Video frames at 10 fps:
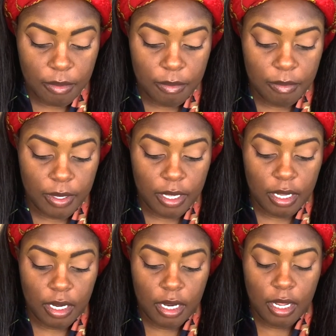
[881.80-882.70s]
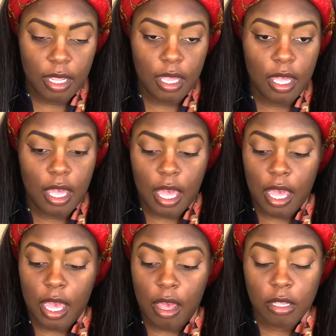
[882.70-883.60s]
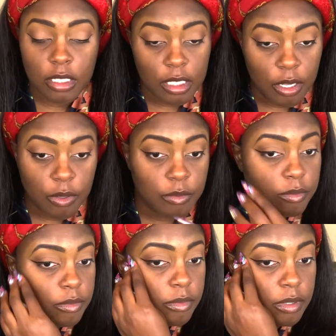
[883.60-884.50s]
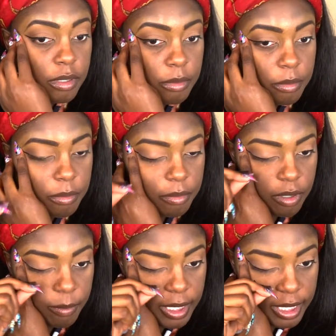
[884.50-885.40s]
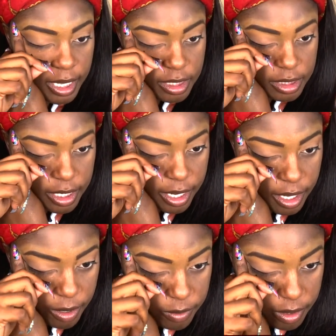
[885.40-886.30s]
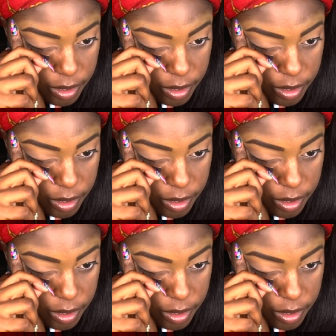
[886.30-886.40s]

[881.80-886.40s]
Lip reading: But I also pull my lash down.